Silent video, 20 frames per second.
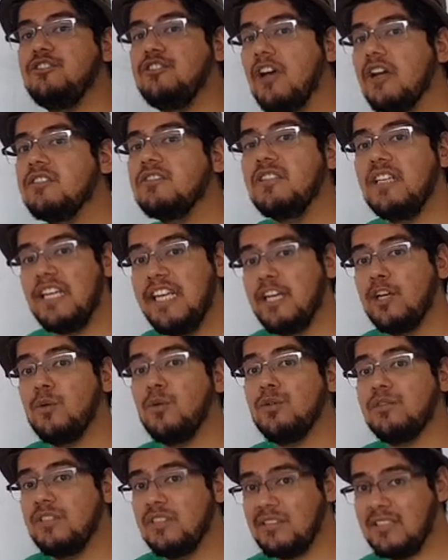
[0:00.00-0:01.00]
just
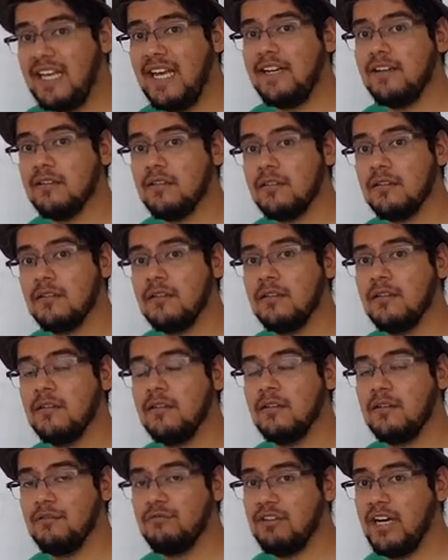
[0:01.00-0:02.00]
equal to
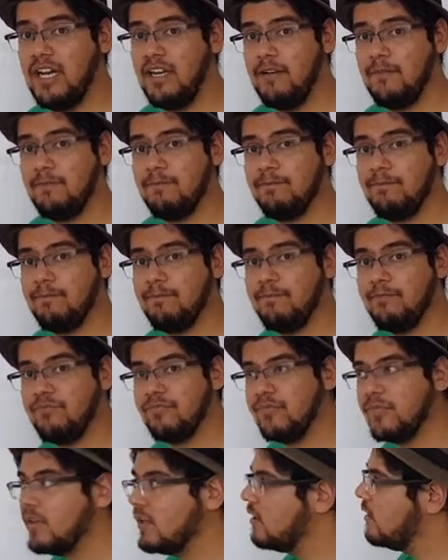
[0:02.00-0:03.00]
10, right?
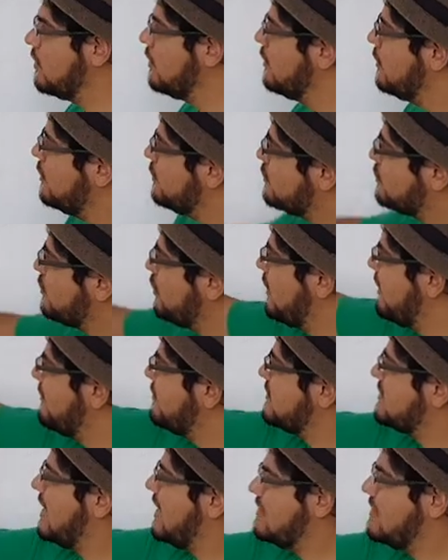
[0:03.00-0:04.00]
So
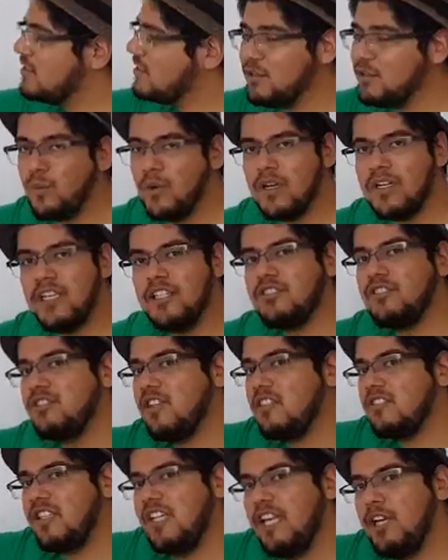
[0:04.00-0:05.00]
if 10 to the 1 is
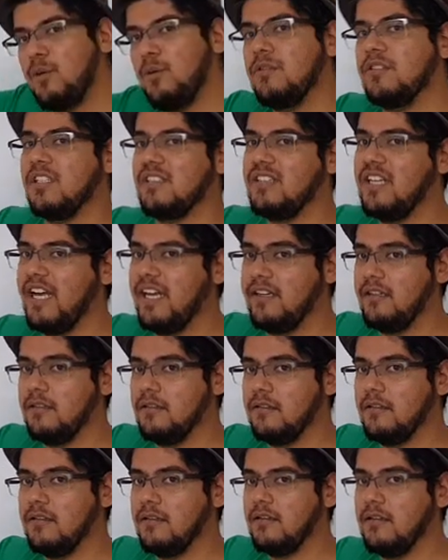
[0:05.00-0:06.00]
just equal to
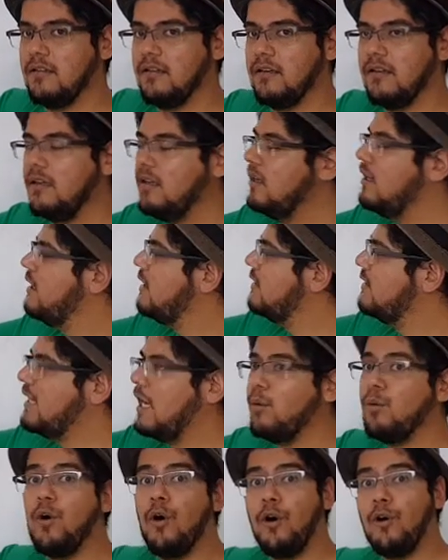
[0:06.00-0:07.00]
10,
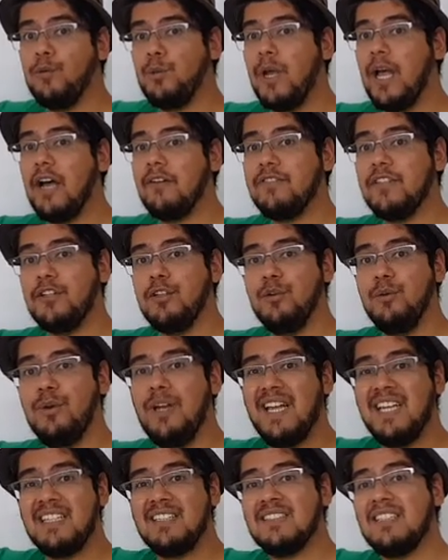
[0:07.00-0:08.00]
now all we have to do
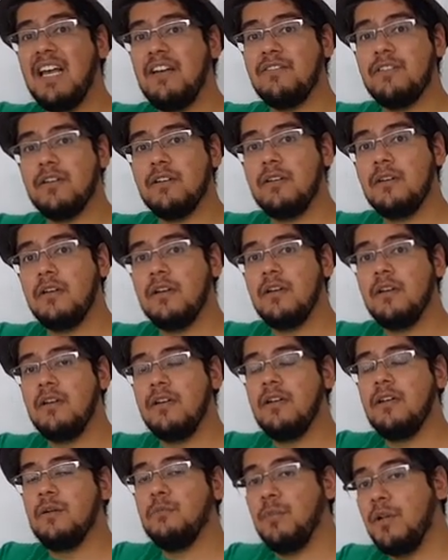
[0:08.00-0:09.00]
is 7
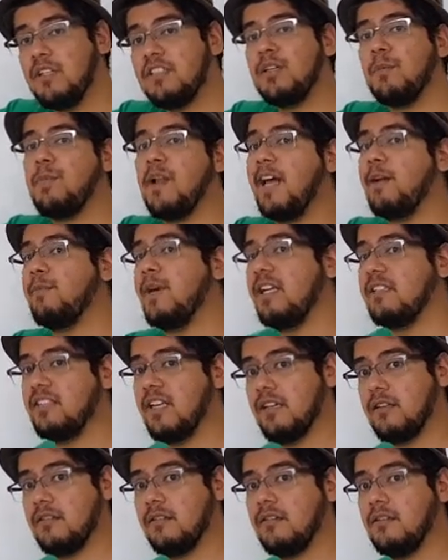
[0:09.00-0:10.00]
multiplied by
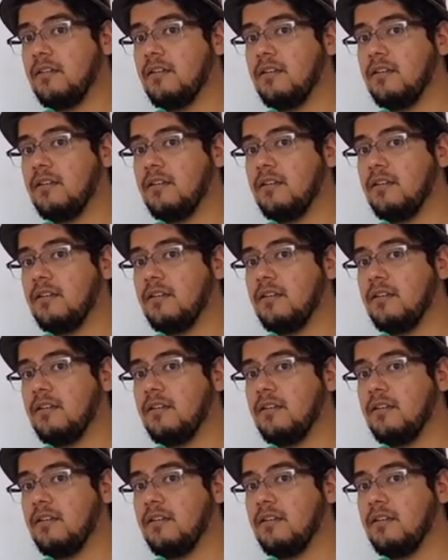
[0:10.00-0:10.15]
10.